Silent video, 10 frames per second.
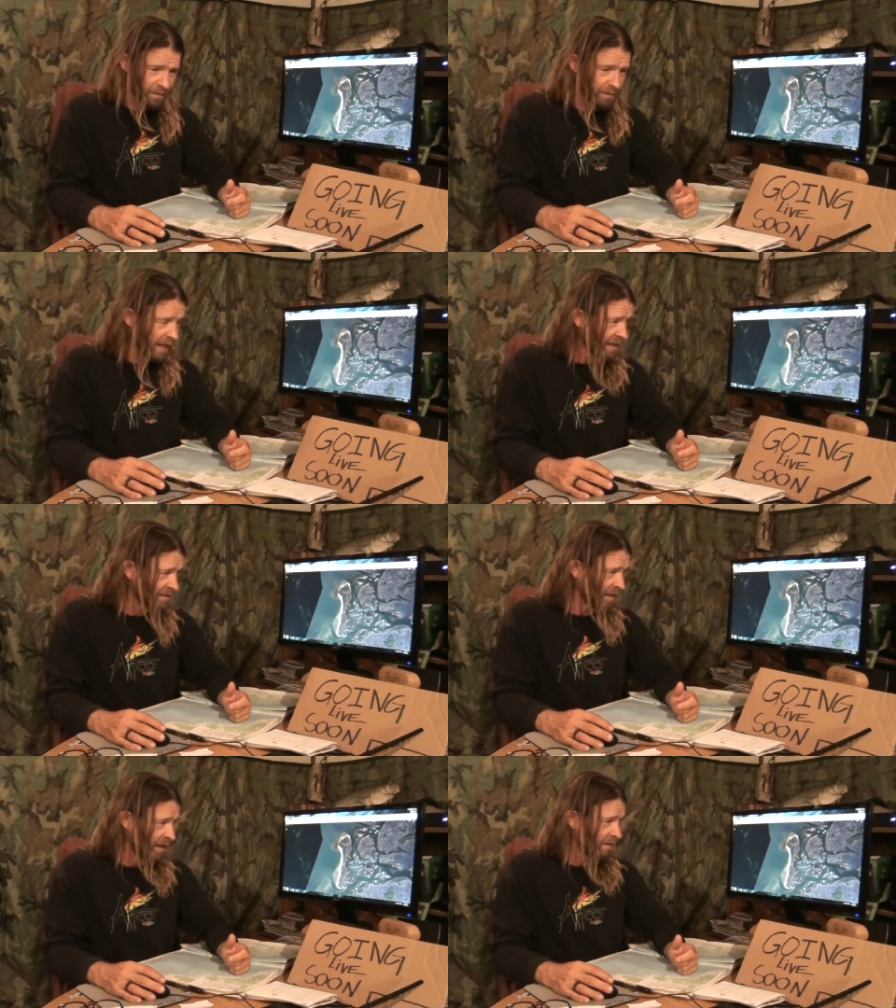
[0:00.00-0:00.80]

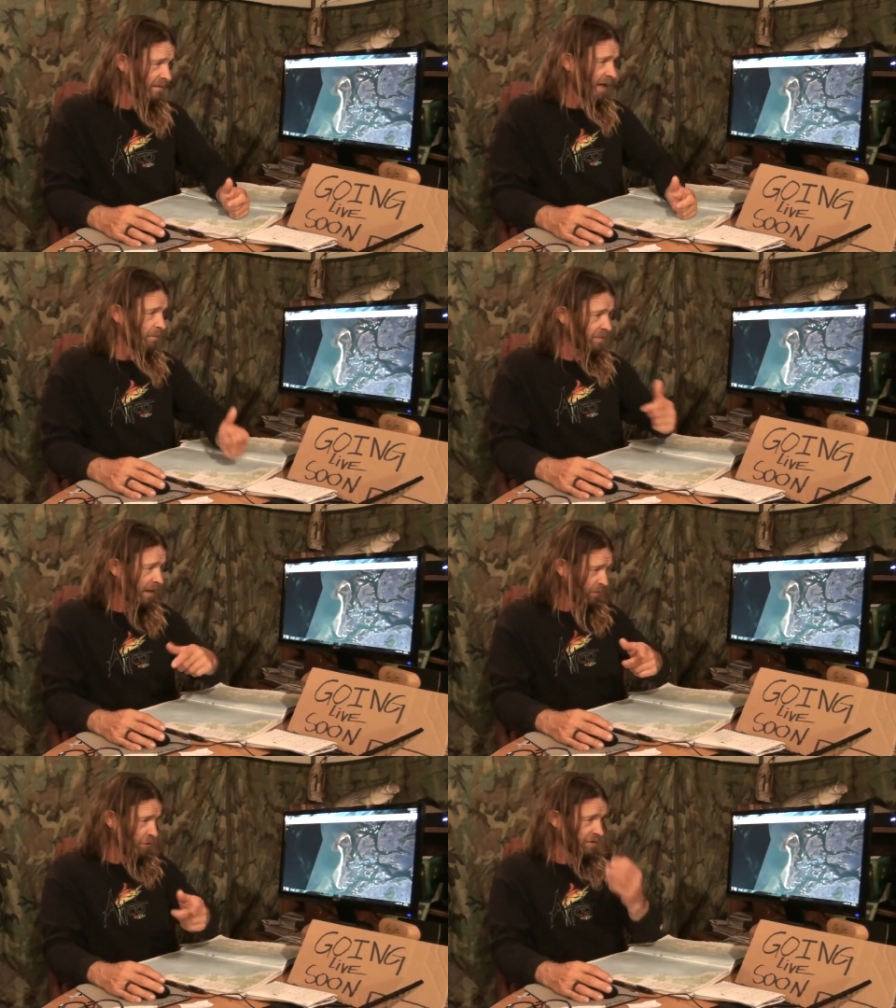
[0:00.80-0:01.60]
That
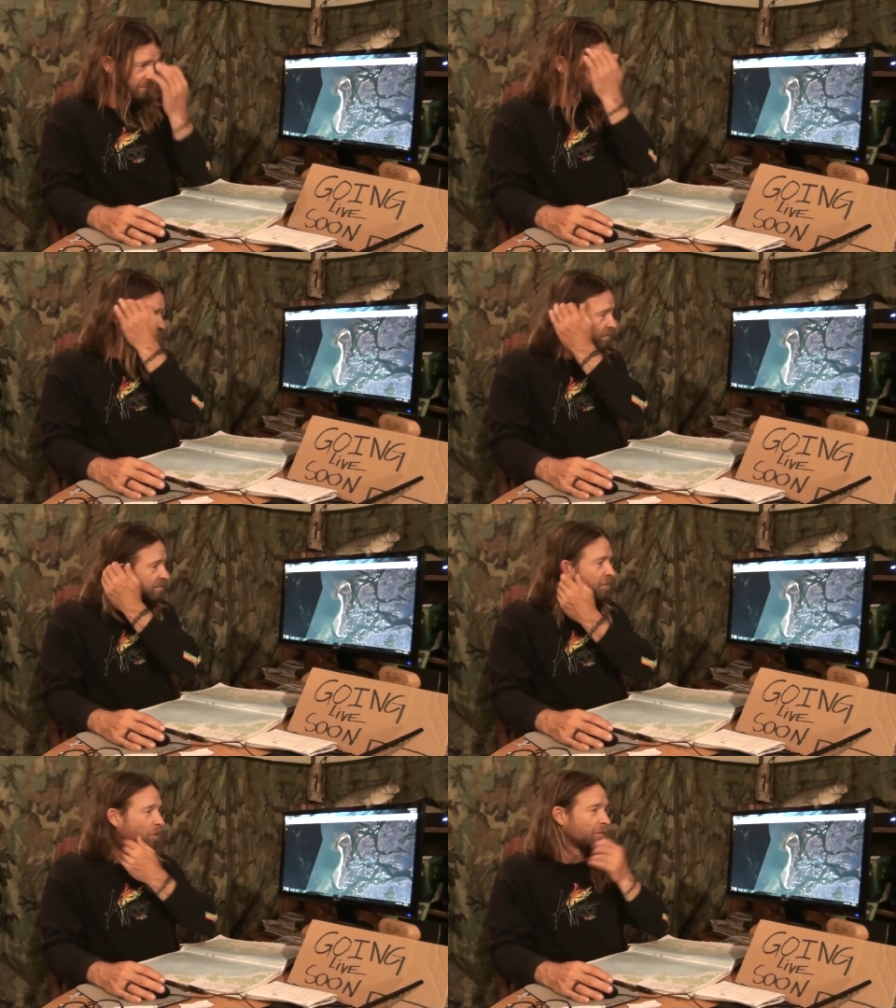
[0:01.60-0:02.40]
I'm using
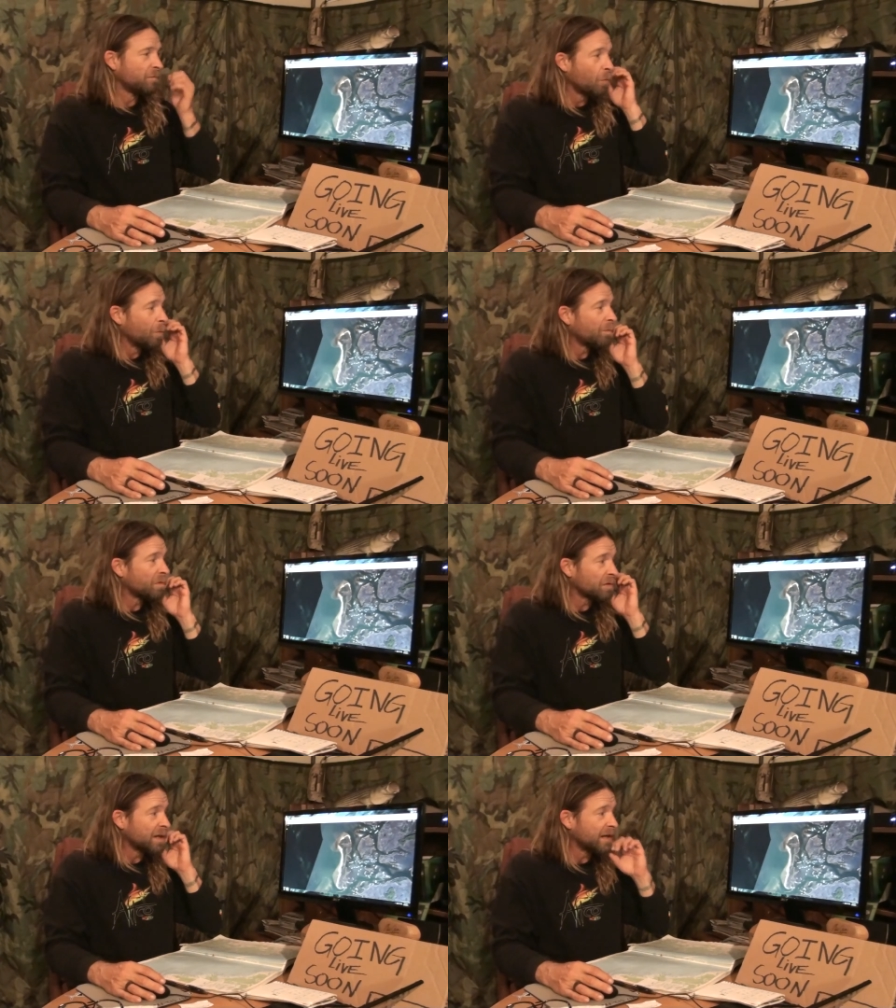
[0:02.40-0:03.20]
for
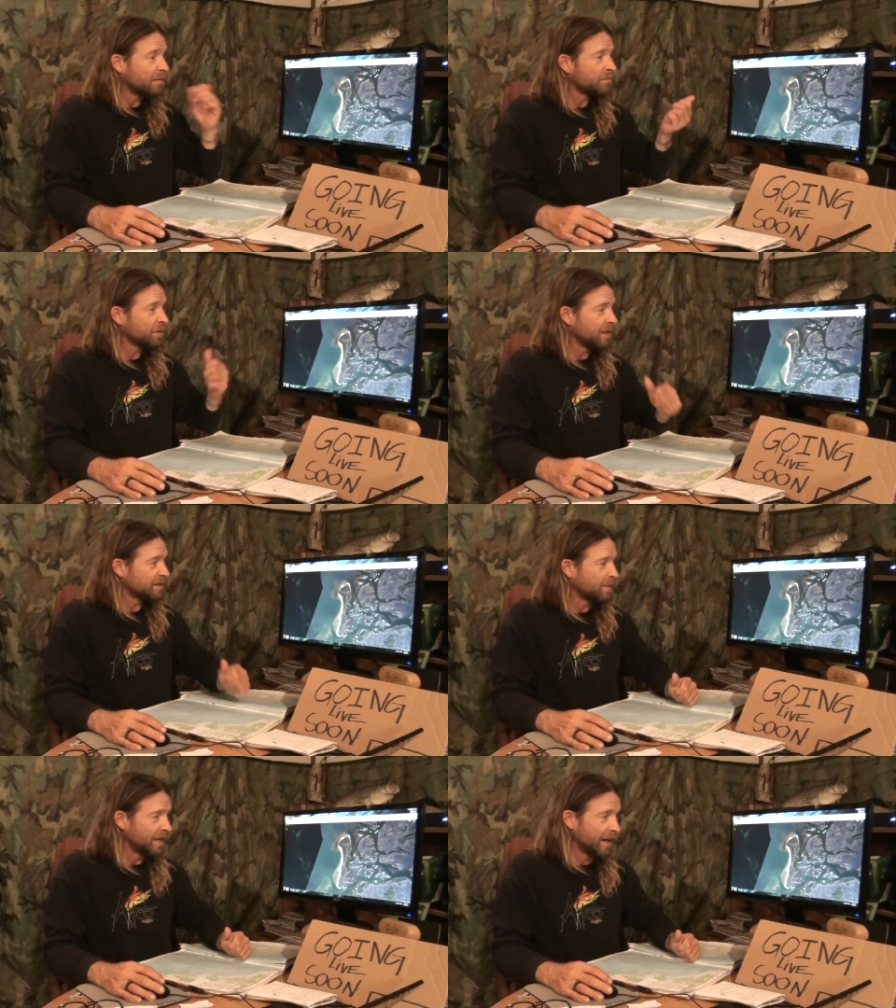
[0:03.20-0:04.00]

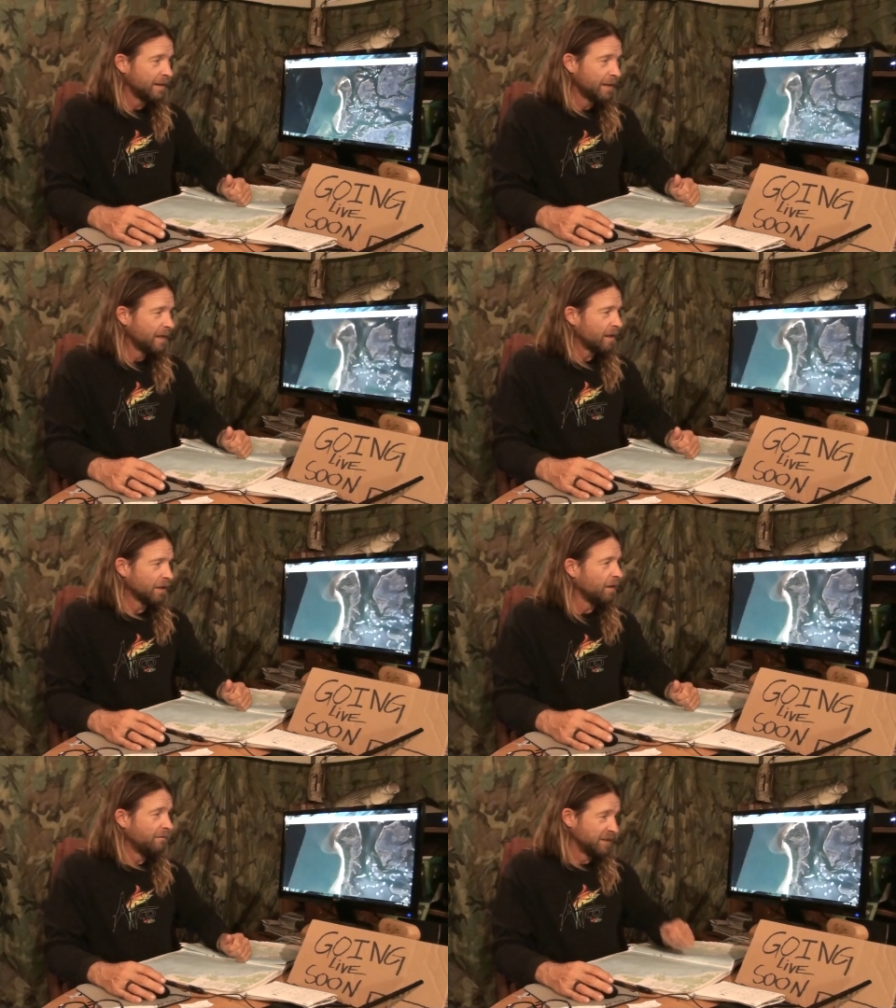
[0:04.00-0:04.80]
this. But
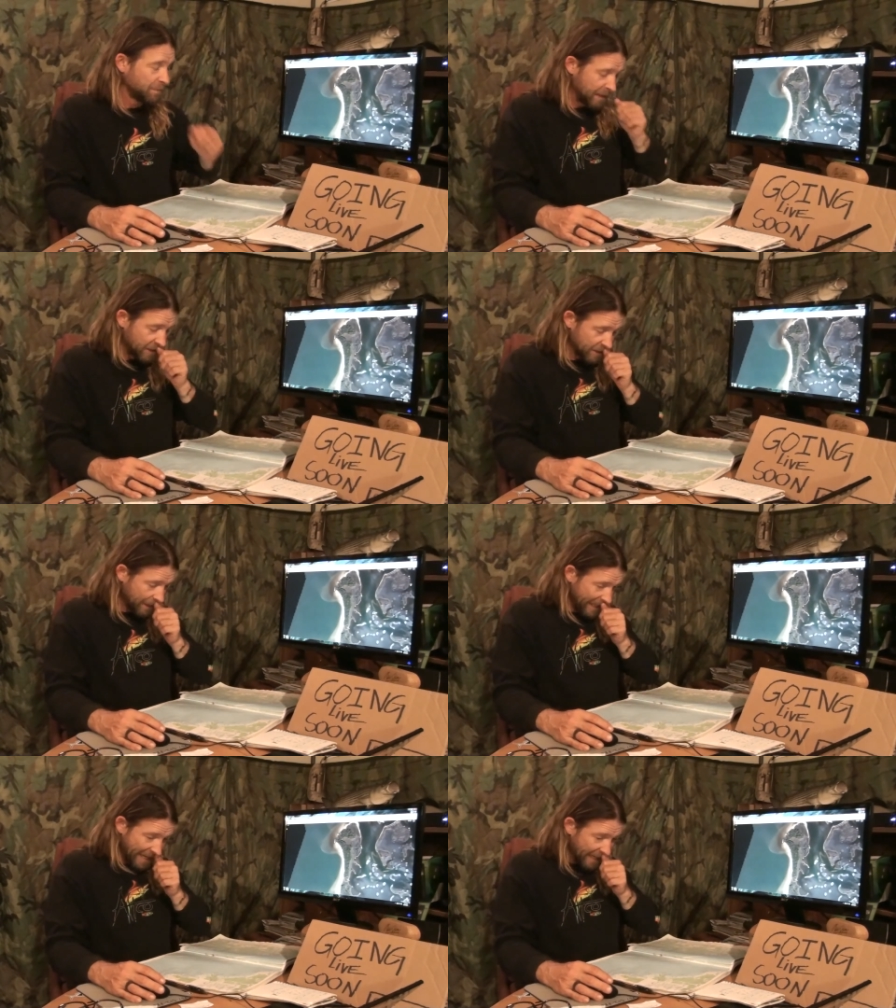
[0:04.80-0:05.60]
love this beach.
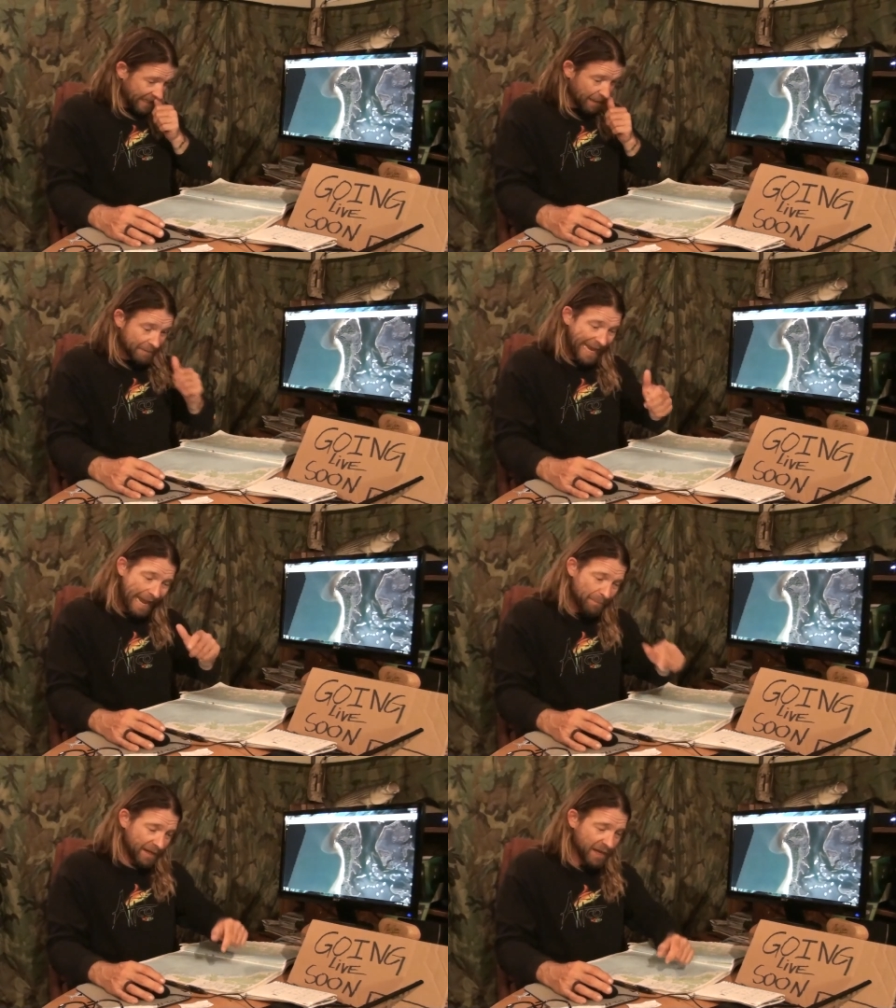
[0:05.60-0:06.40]
And I ended up
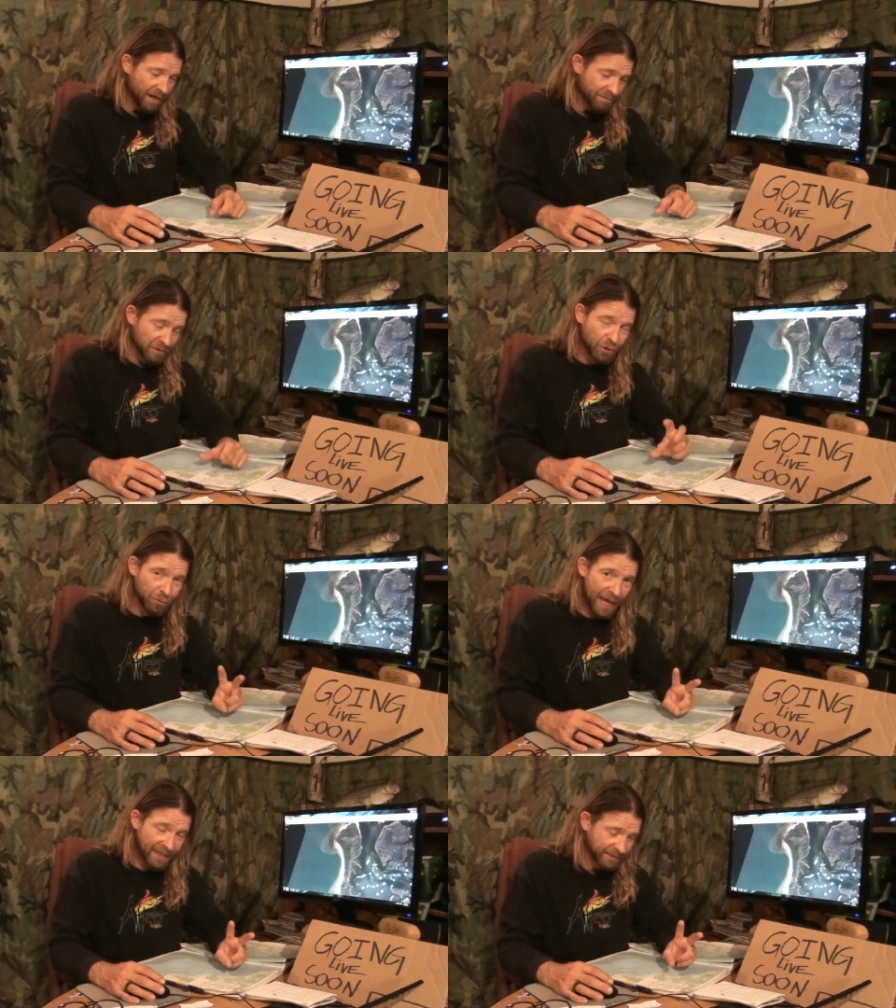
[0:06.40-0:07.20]
camping here for
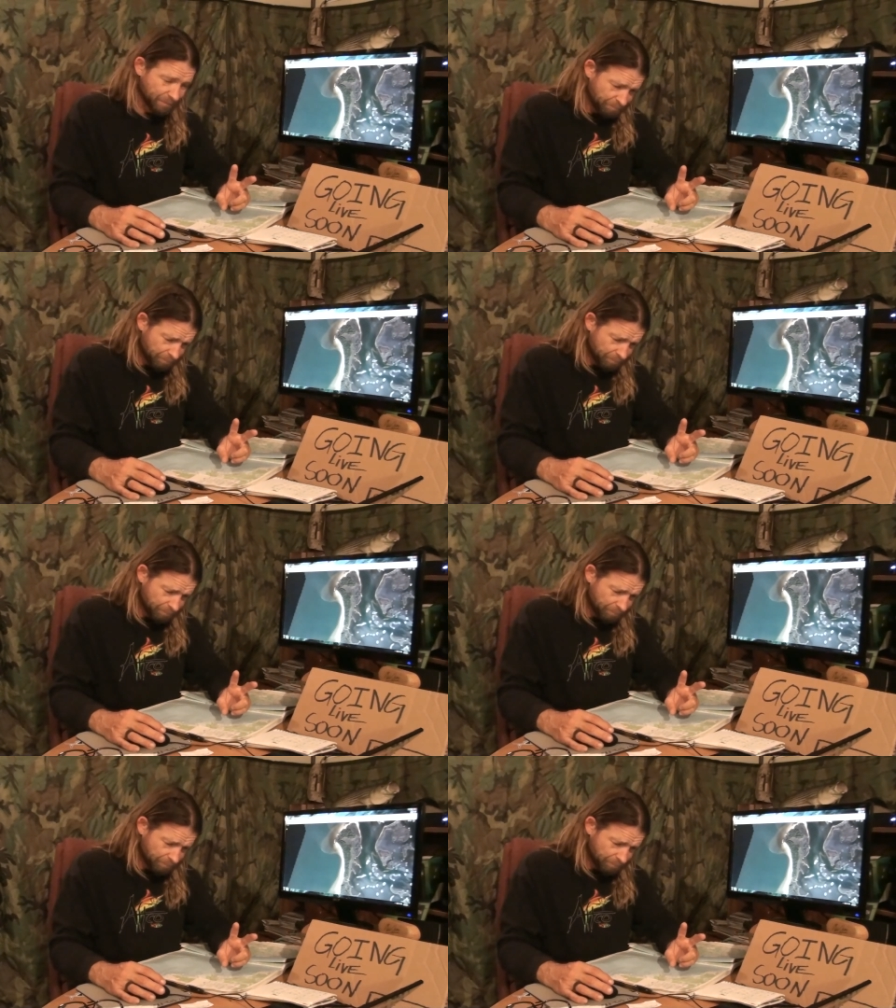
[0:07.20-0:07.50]
2 days.